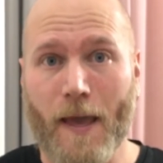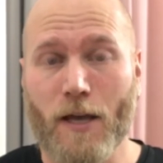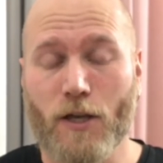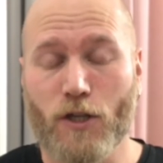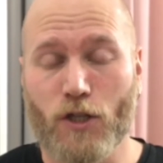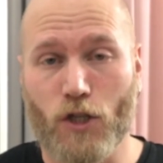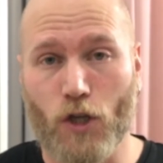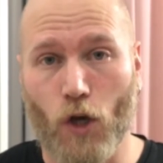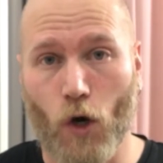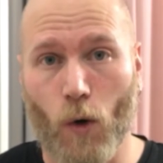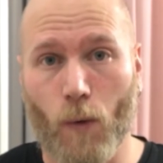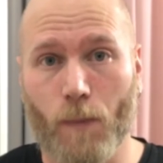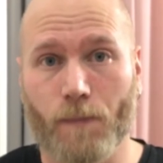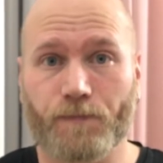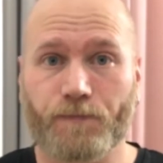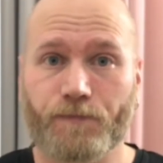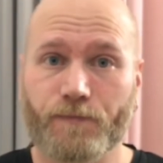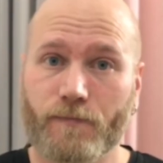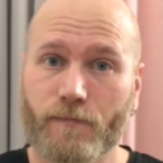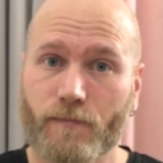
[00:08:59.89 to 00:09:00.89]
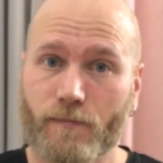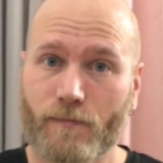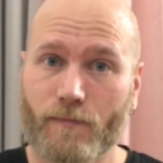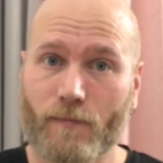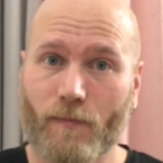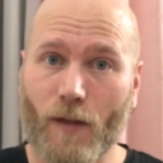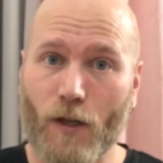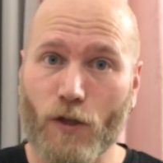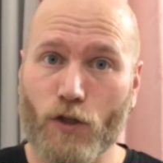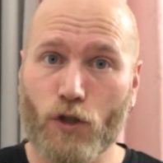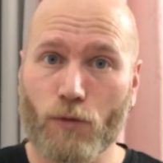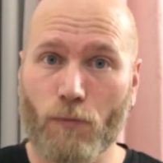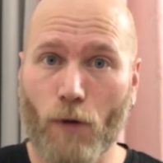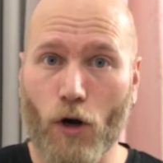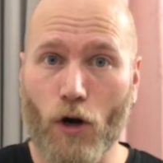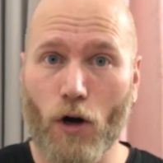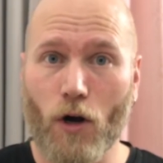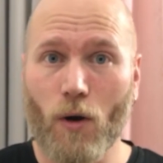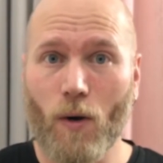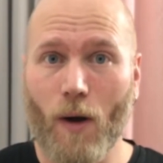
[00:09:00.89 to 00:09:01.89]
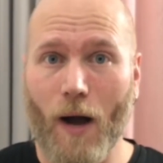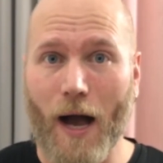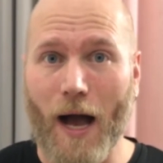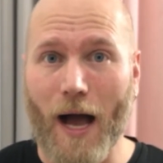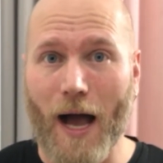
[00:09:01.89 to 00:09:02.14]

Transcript: So, tomorrow